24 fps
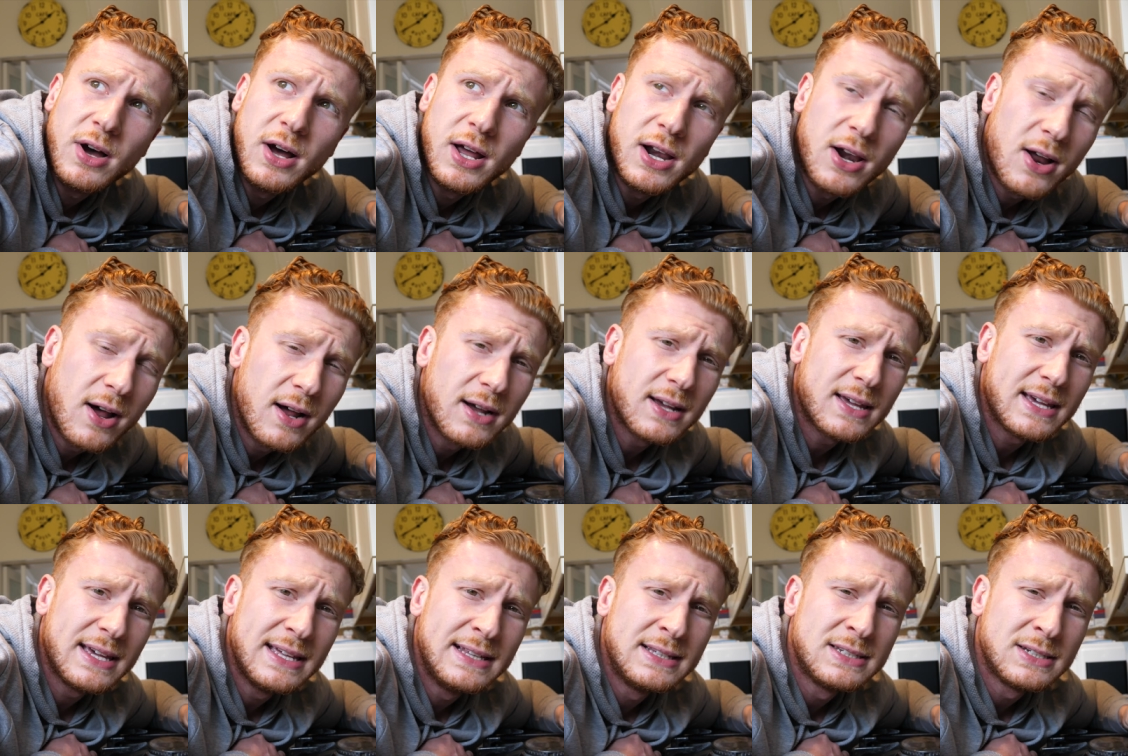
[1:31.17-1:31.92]
I
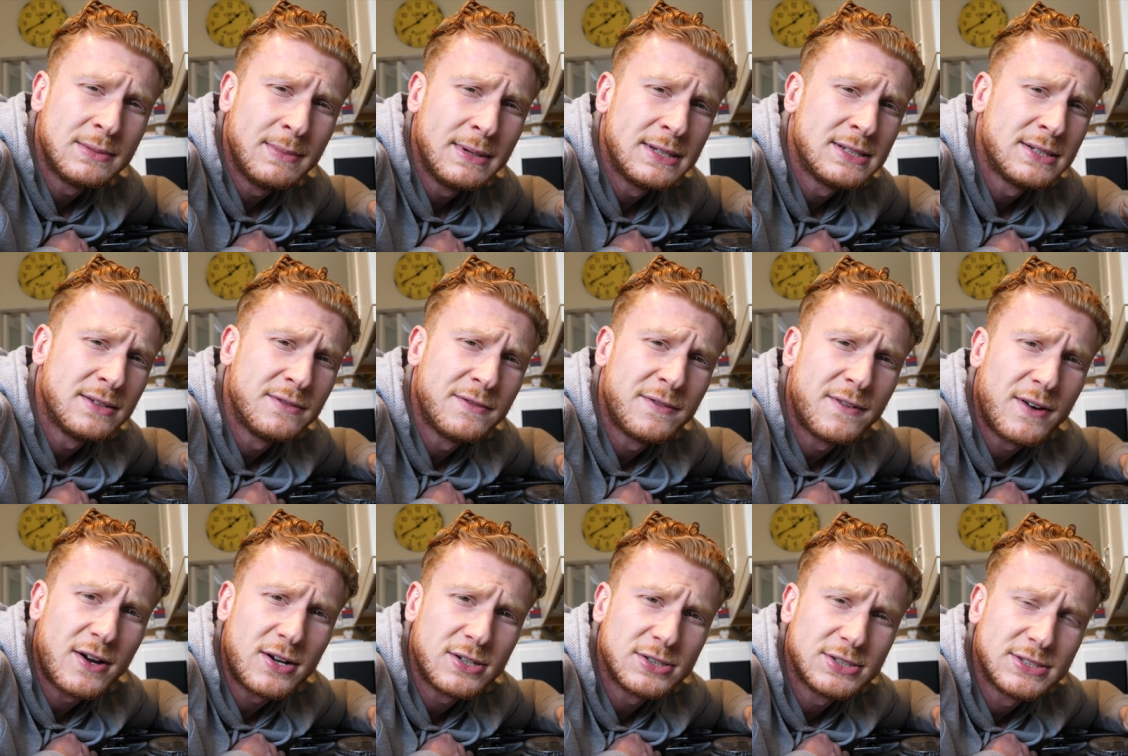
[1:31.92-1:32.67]
like intermittent
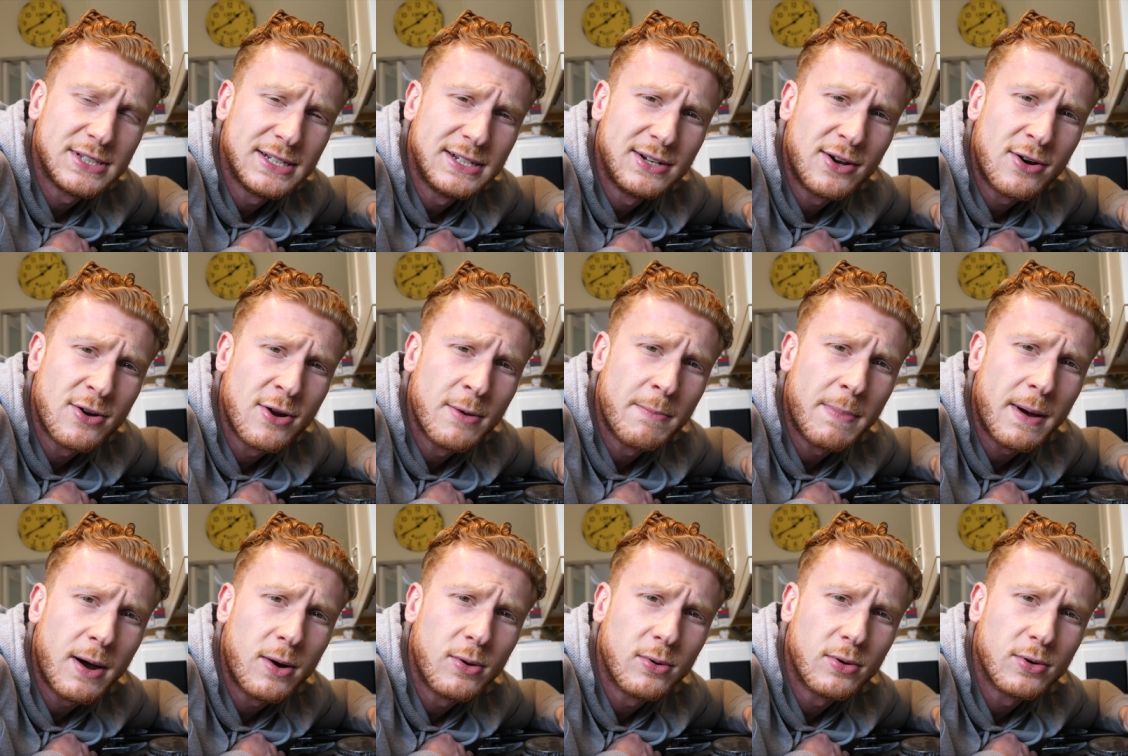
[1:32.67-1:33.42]
fasting on a
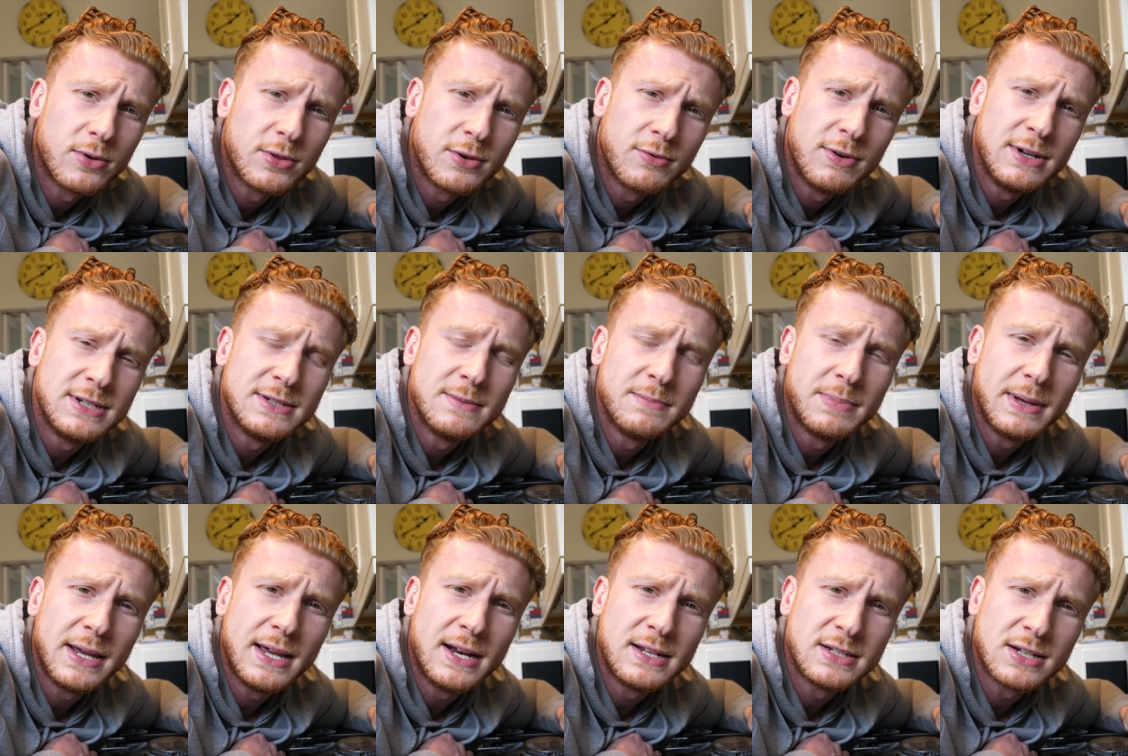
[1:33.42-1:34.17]
bulk. The reason
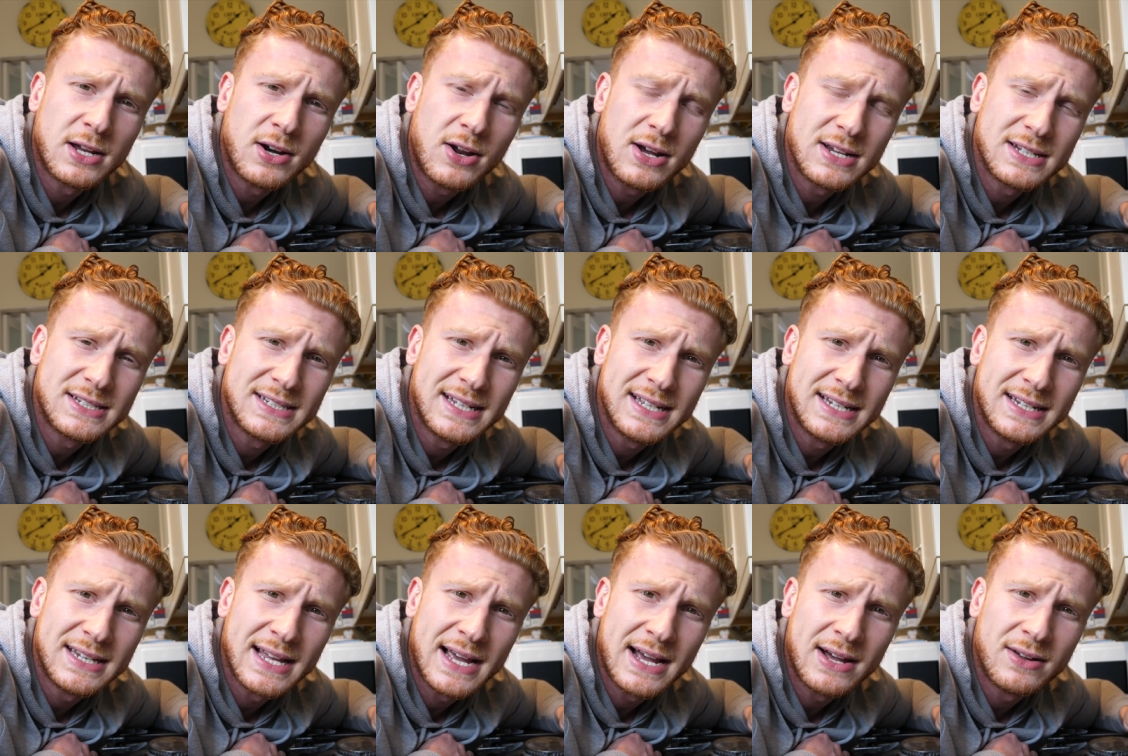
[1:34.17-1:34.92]
being is I like
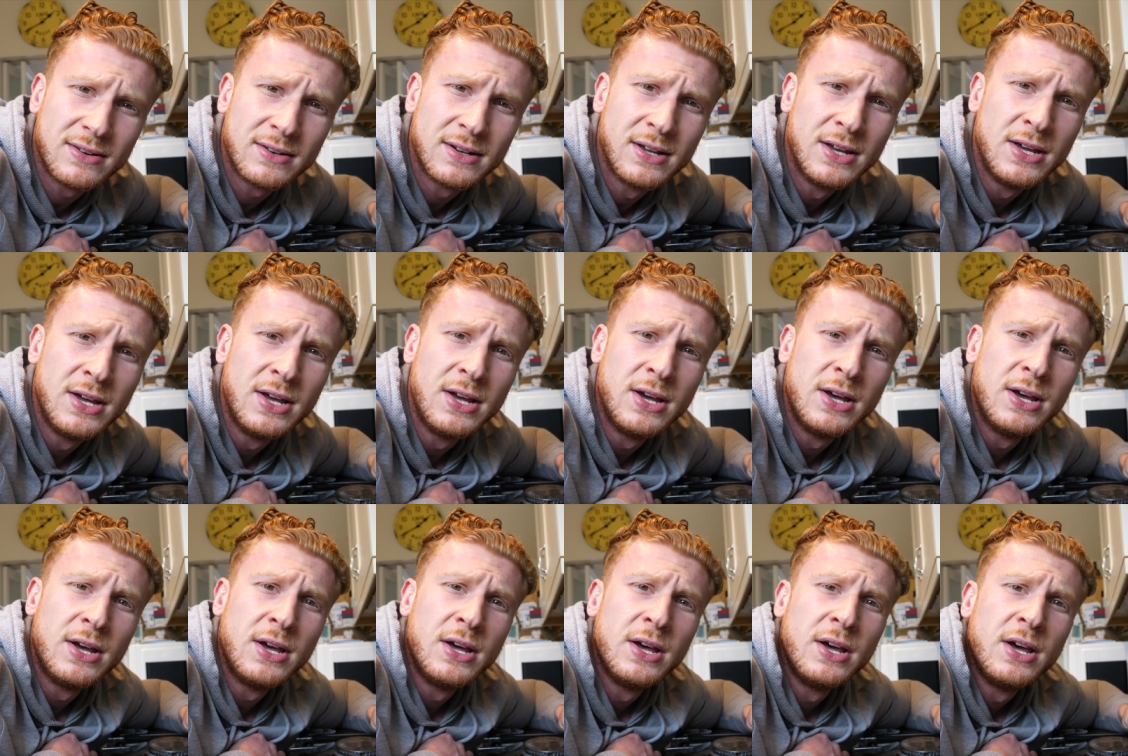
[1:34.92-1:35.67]
sitting down
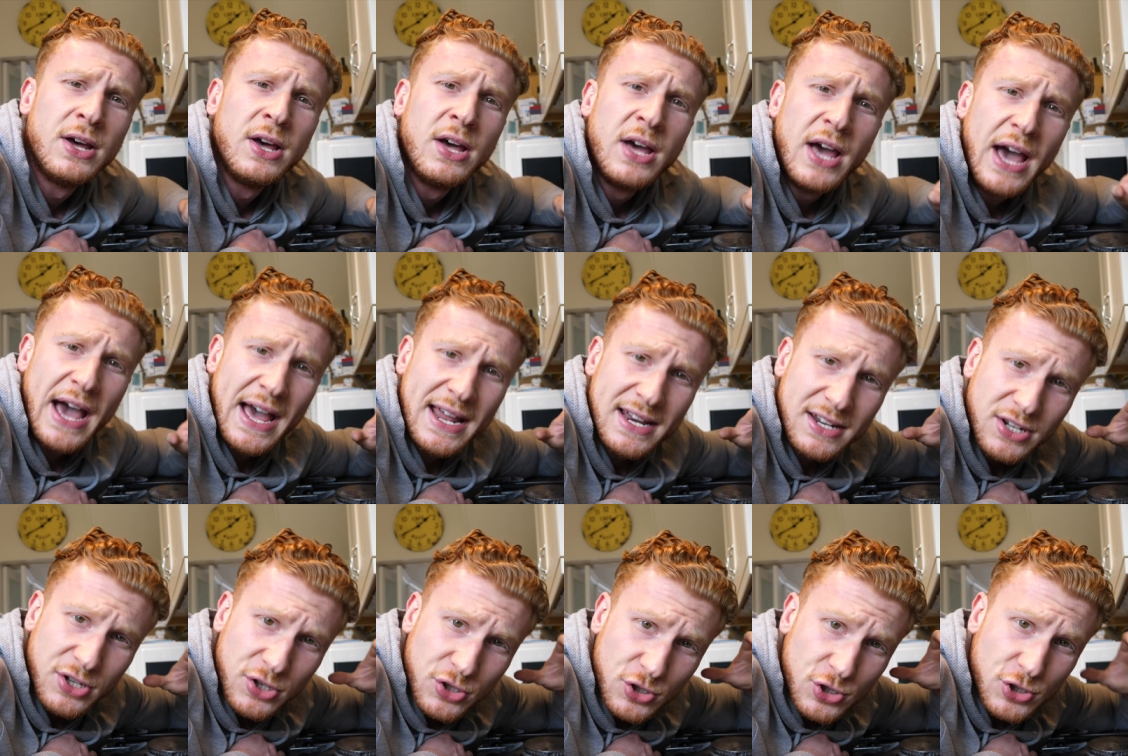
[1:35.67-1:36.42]

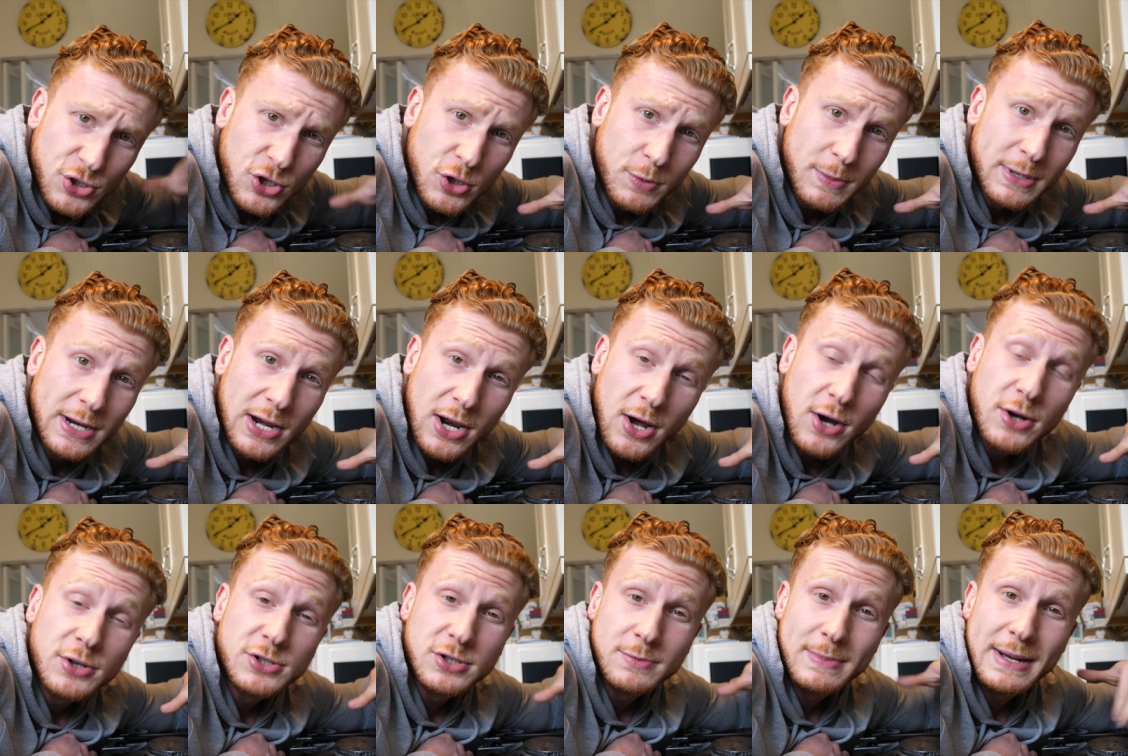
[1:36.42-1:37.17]
and consuming
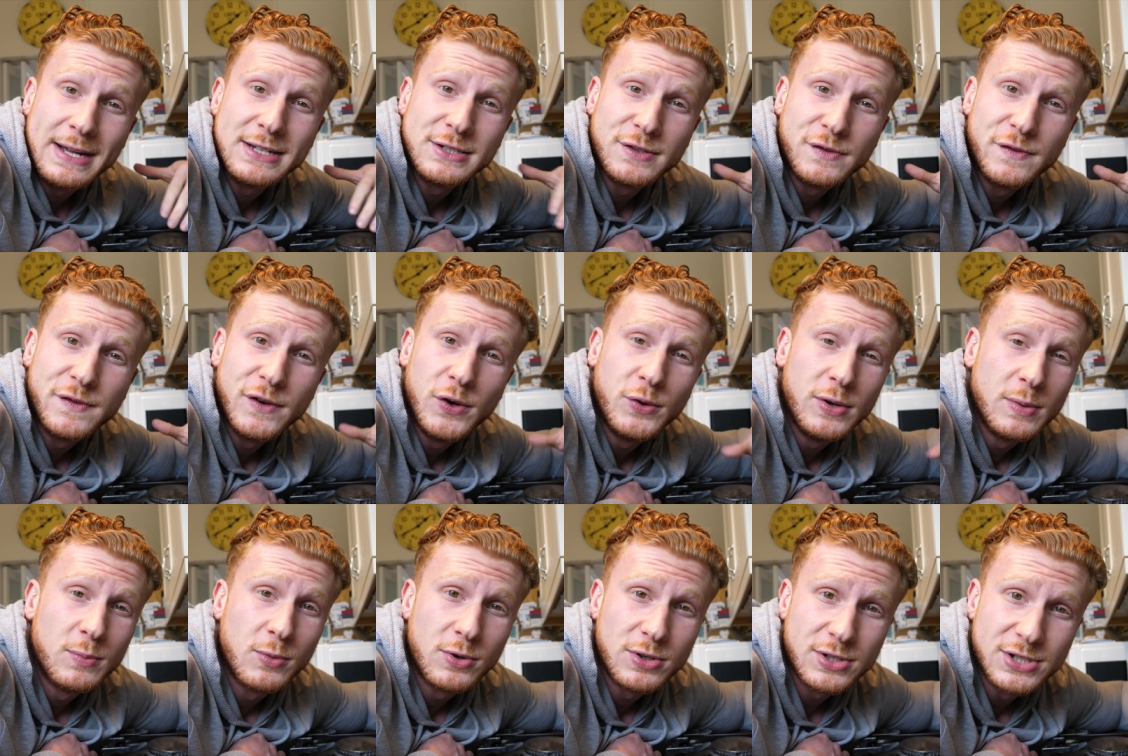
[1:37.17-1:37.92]
large amounts of food
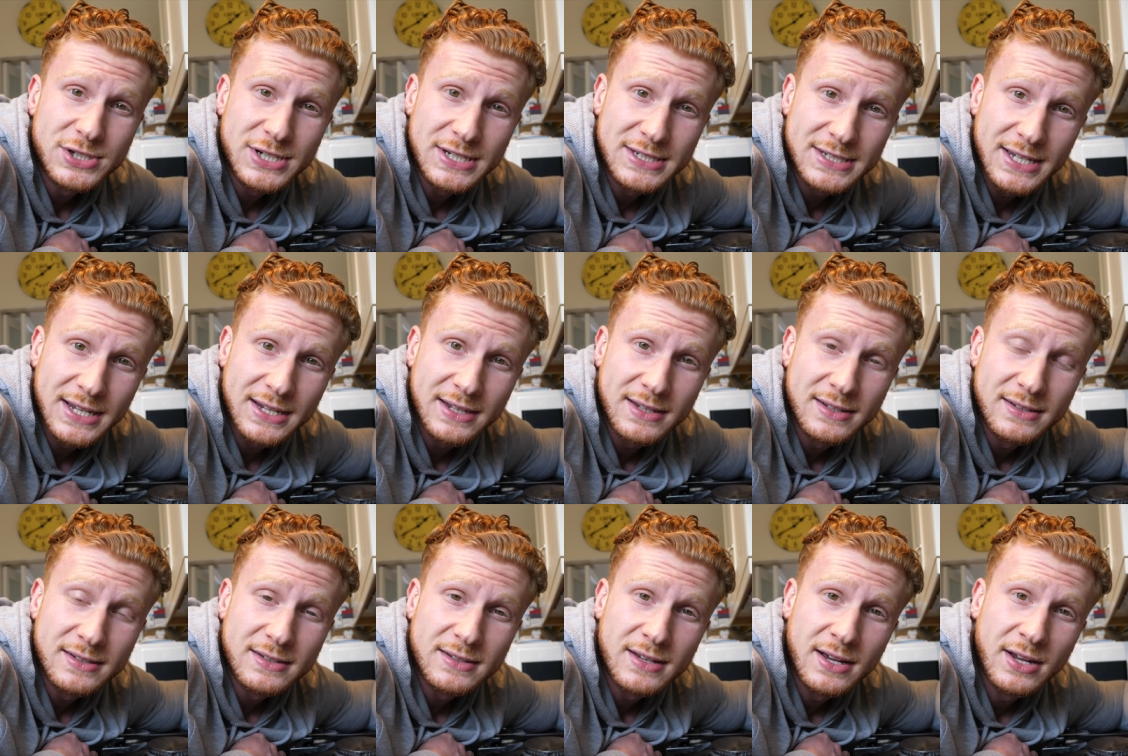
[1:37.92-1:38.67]
in one sitting.
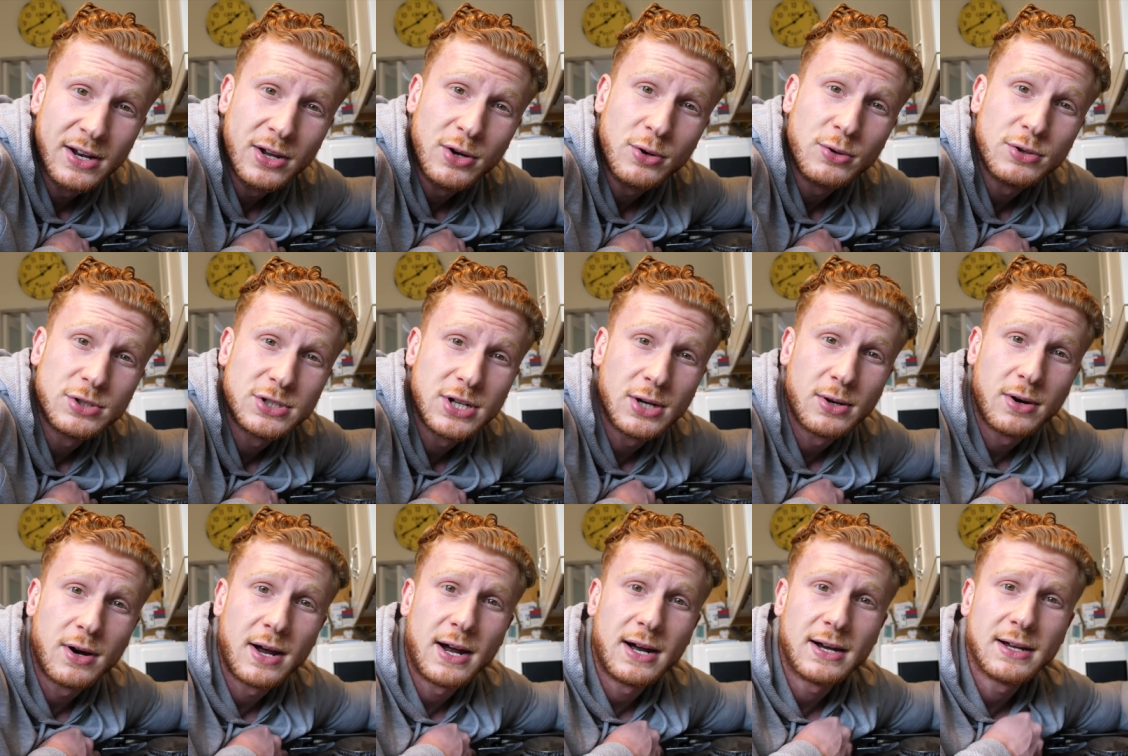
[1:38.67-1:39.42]
And I
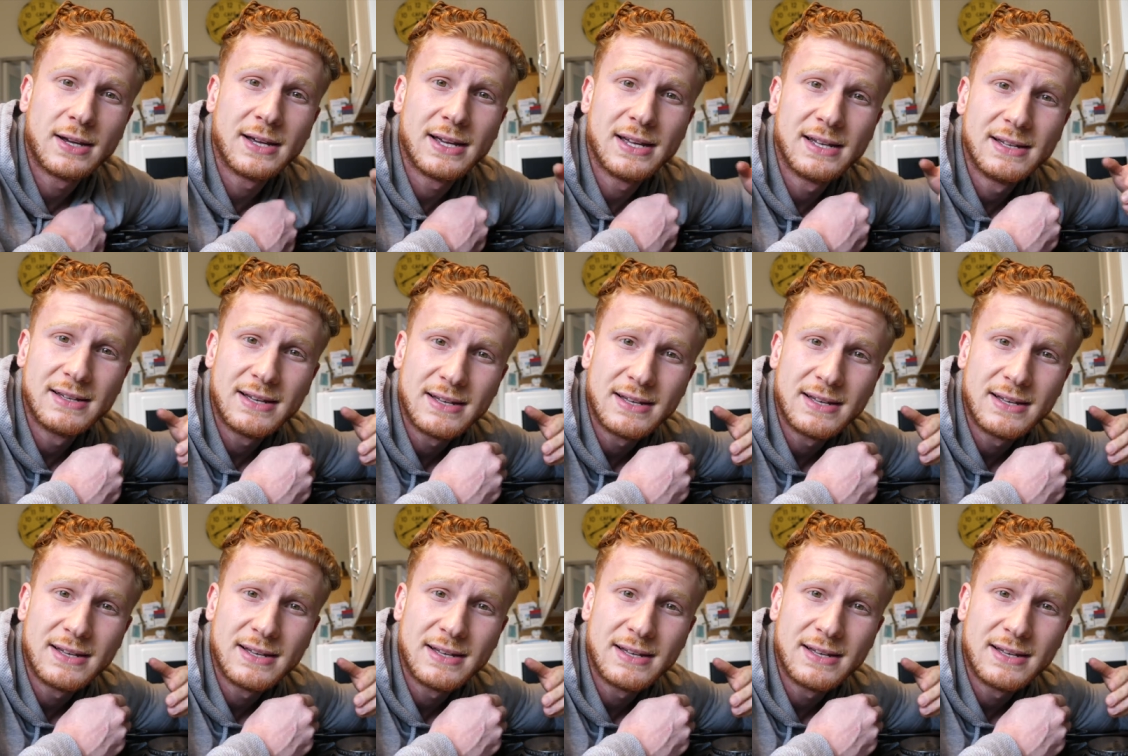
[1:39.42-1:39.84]
also like